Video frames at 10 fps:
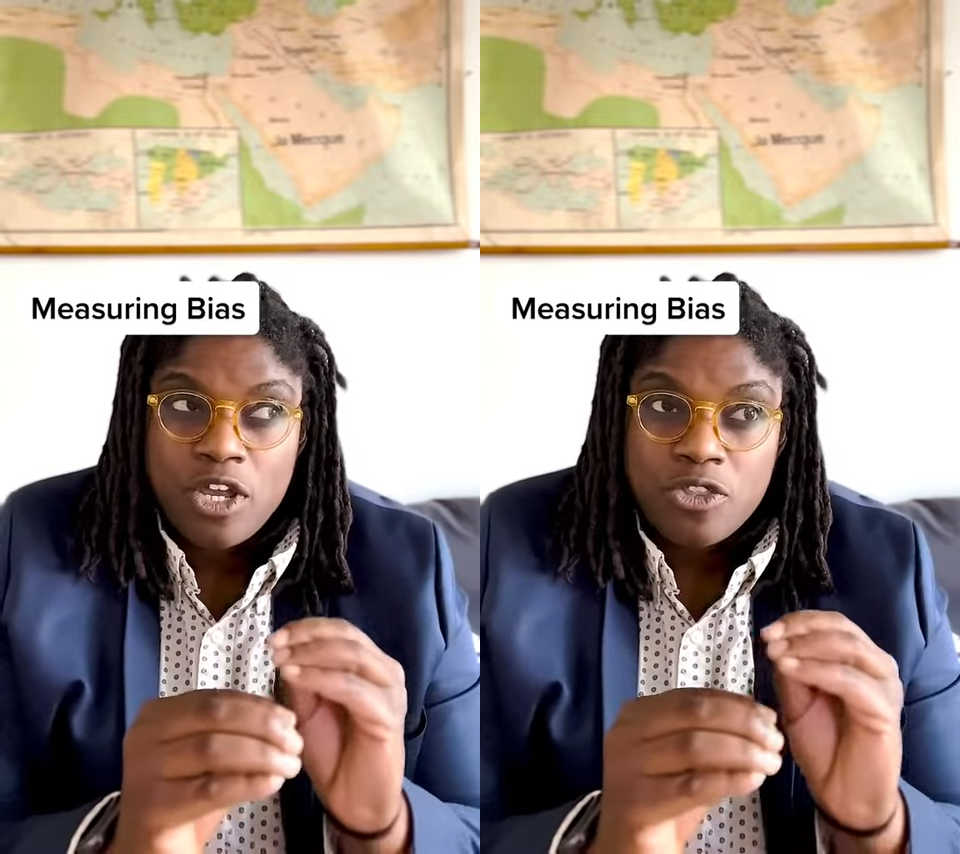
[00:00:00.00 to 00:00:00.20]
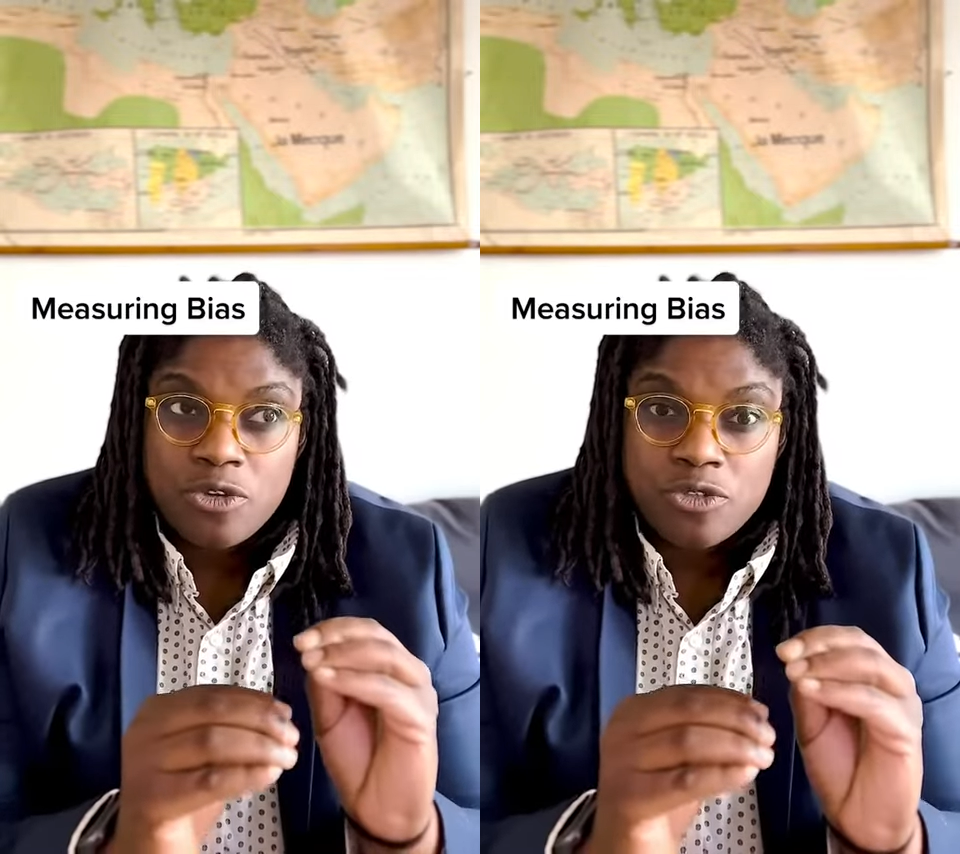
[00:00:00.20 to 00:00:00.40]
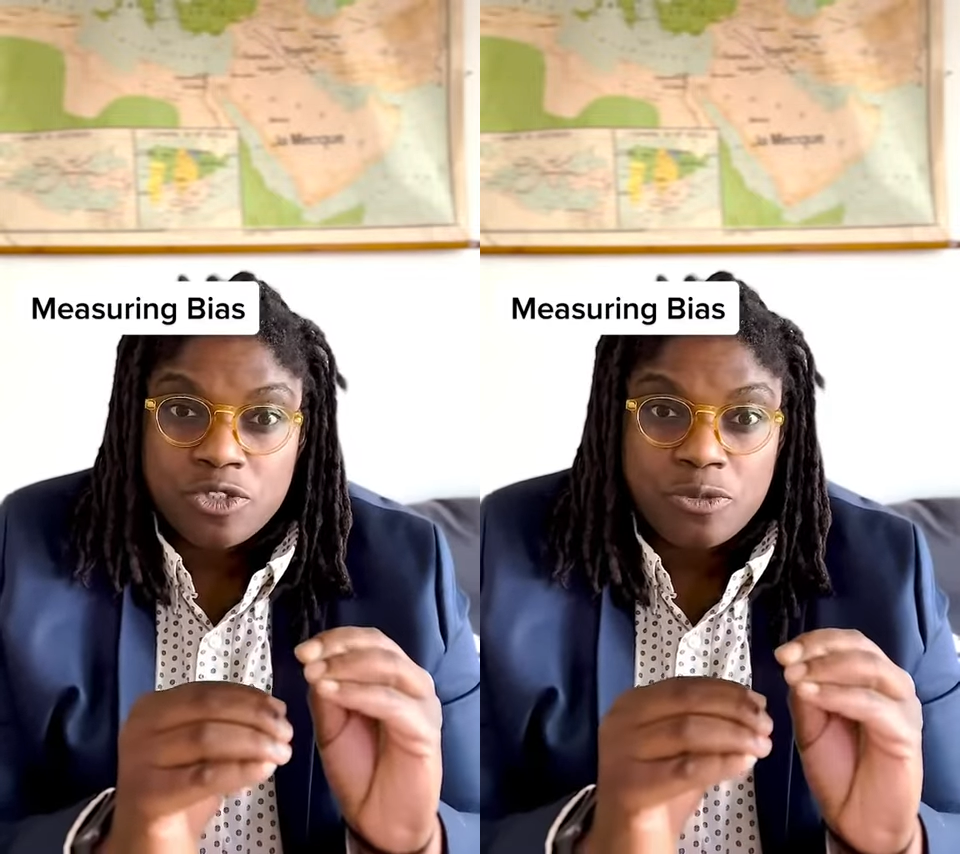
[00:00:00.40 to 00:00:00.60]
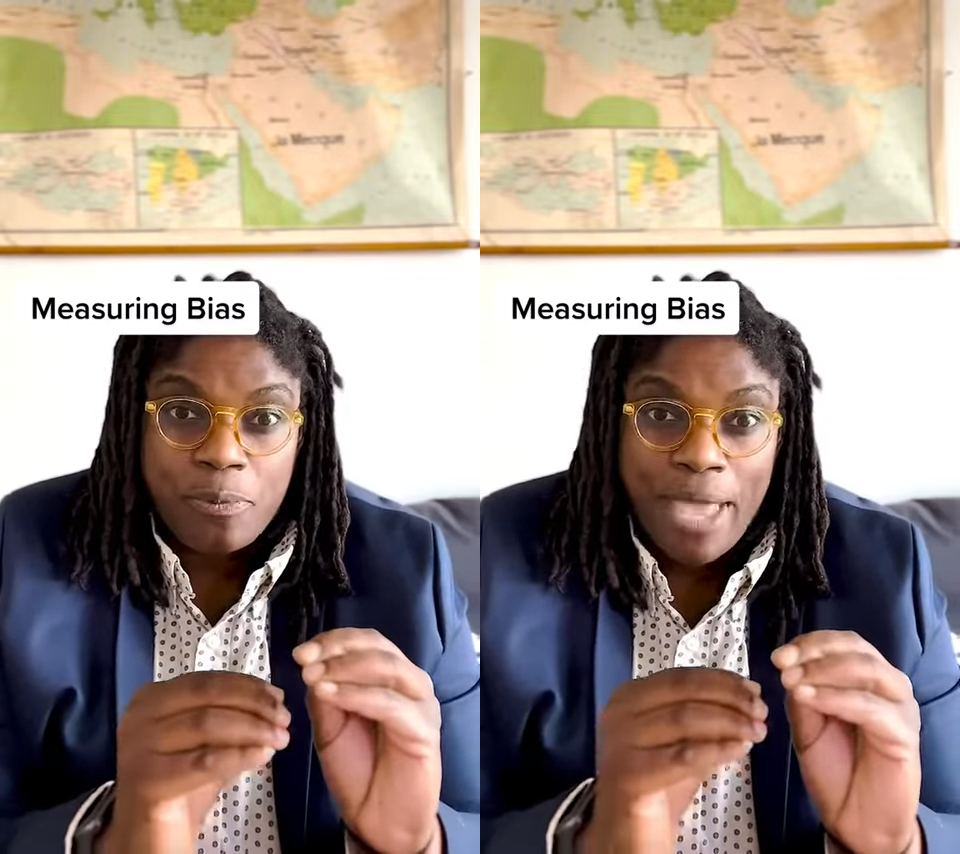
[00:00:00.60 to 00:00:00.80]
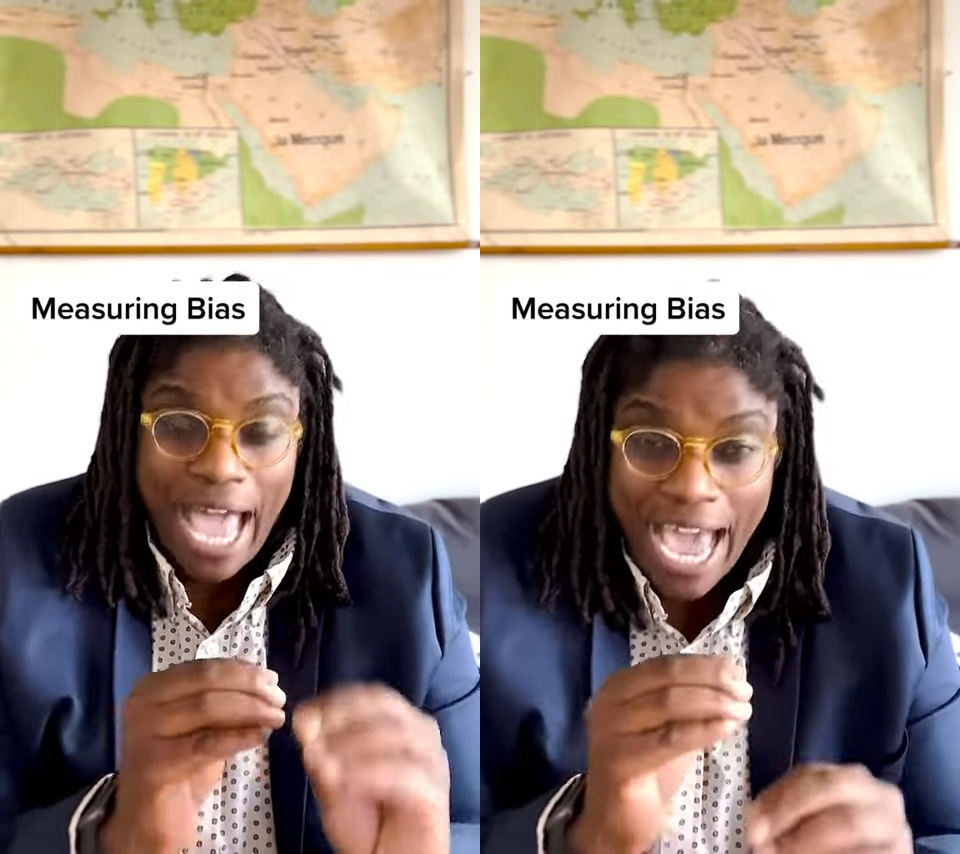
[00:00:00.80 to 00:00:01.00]
those
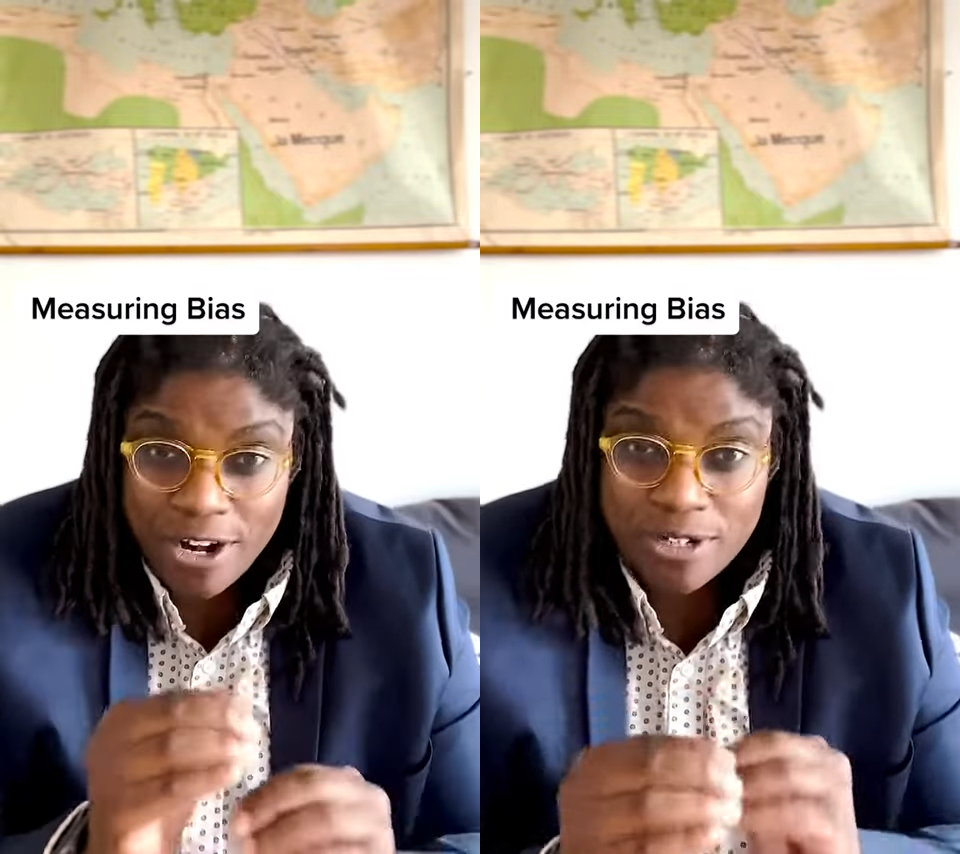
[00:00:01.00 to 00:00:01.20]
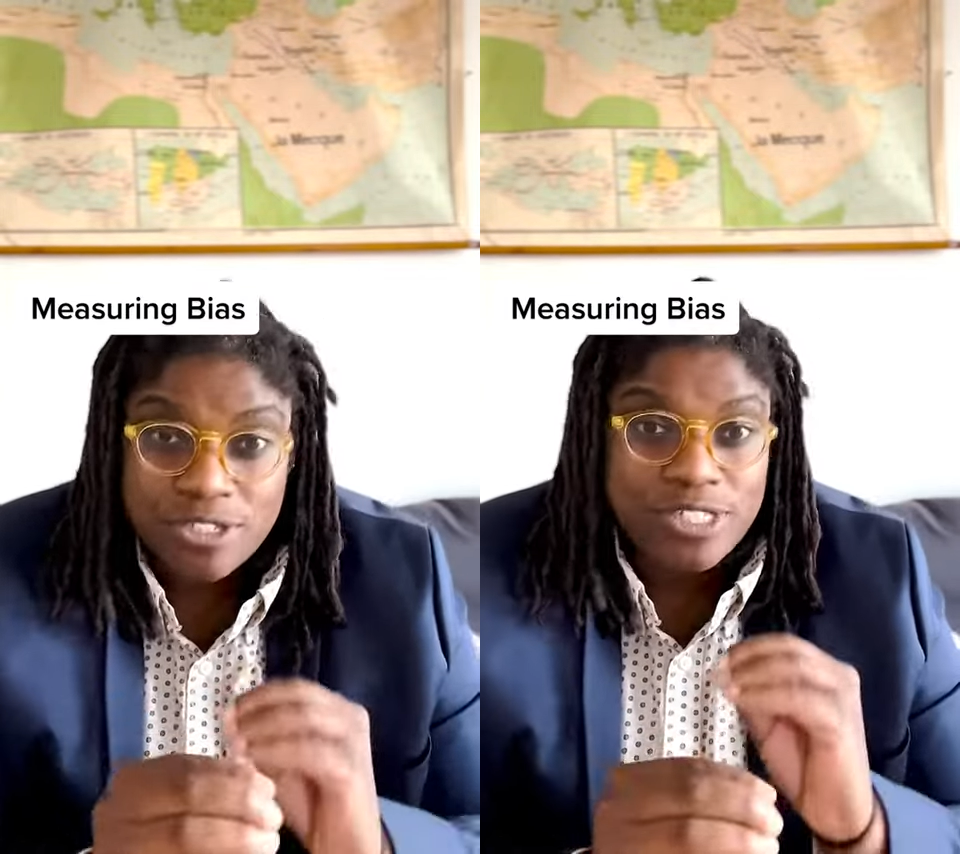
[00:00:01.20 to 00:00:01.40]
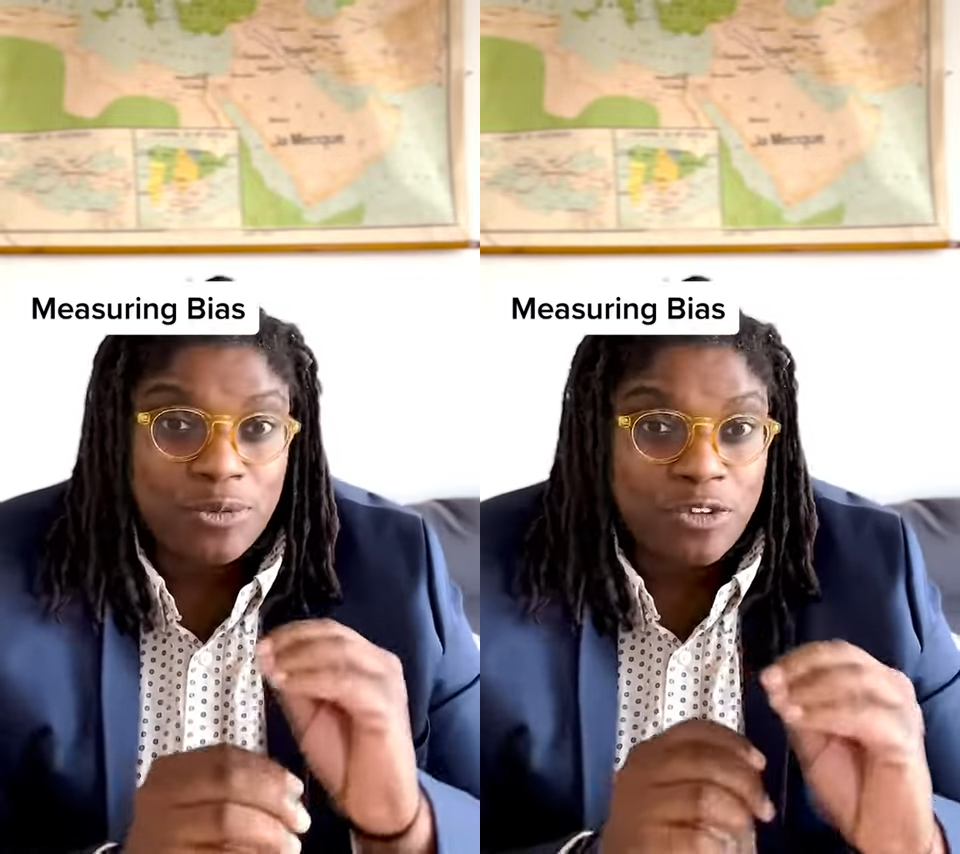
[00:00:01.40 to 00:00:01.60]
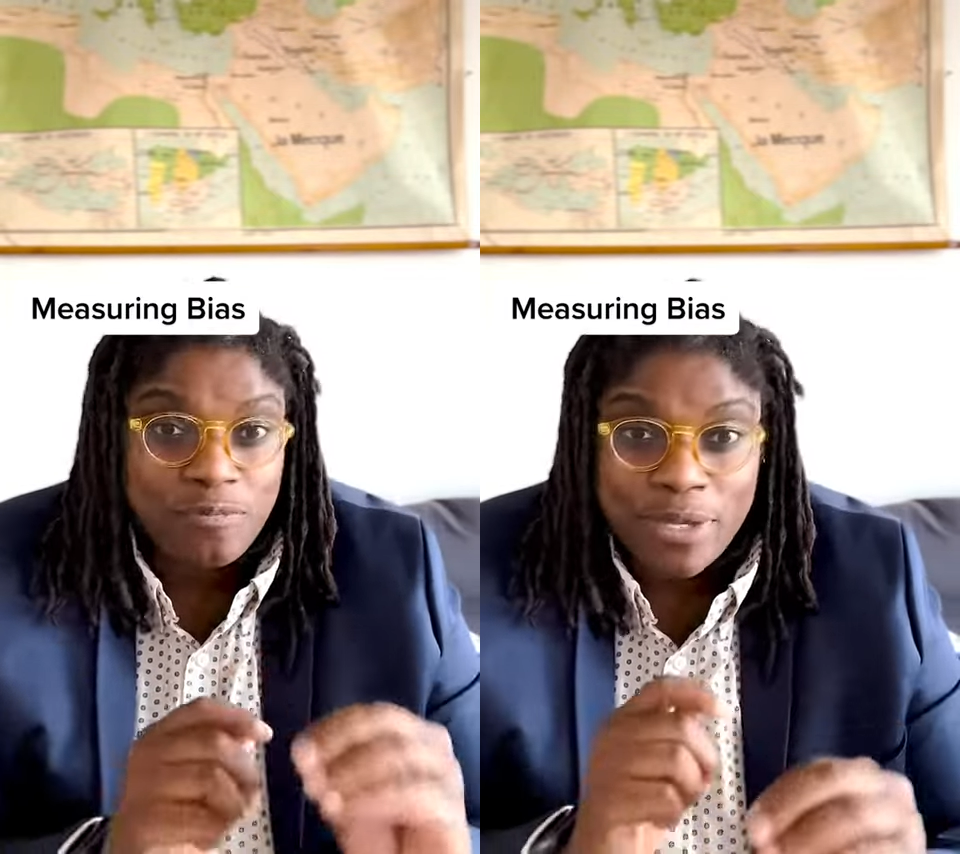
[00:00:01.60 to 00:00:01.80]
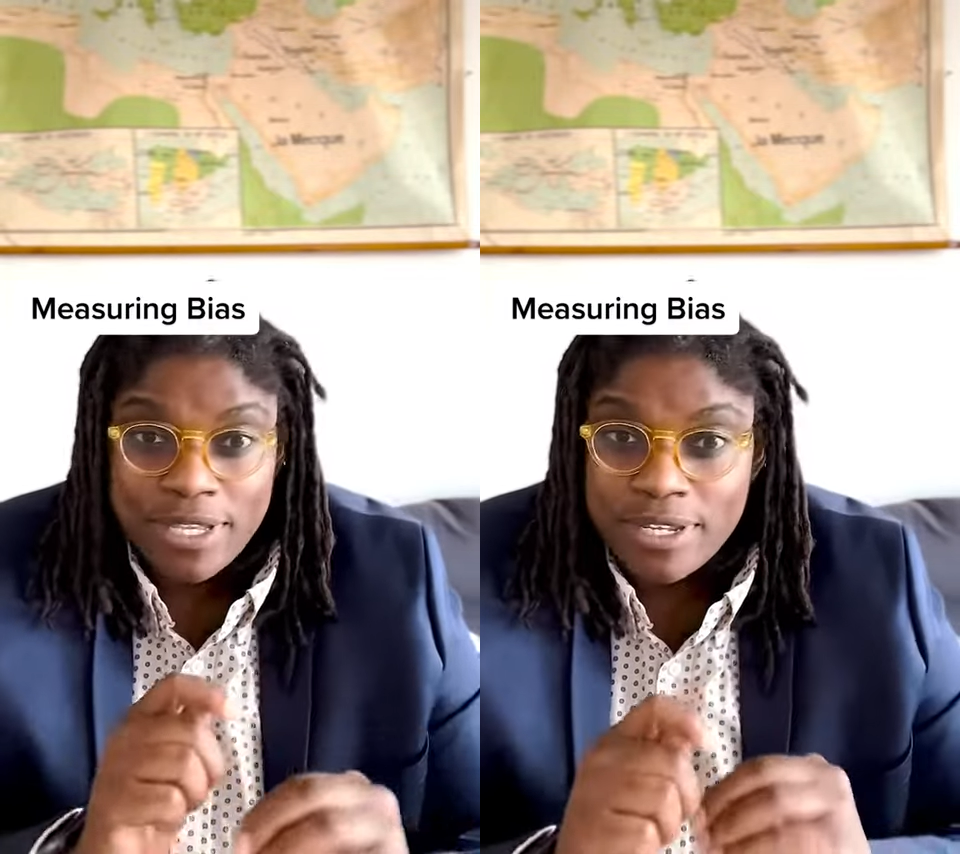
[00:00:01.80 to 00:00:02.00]
patterns that
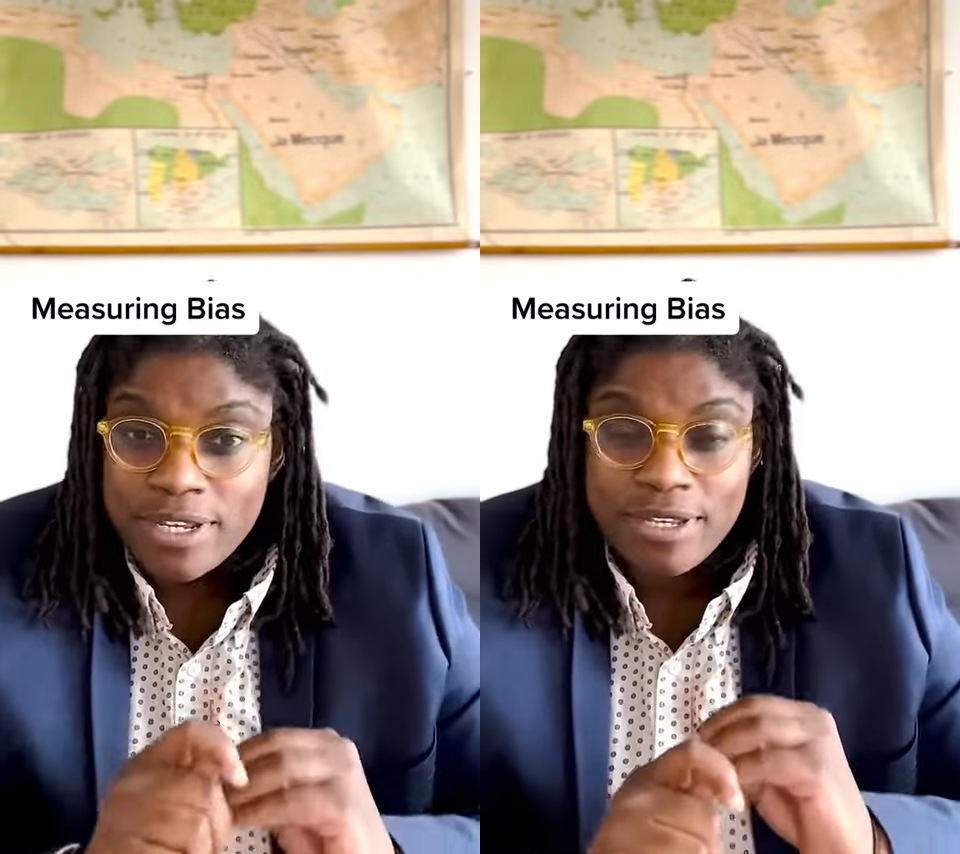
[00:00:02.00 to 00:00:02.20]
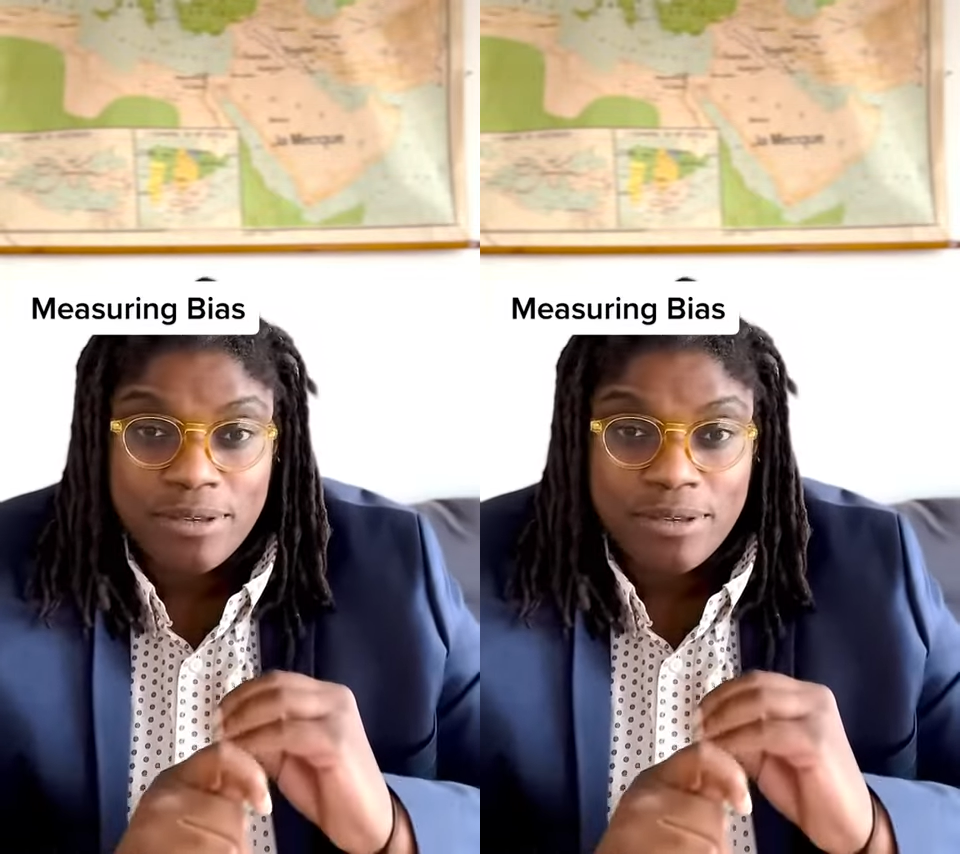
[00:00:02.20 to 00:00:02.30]
we've been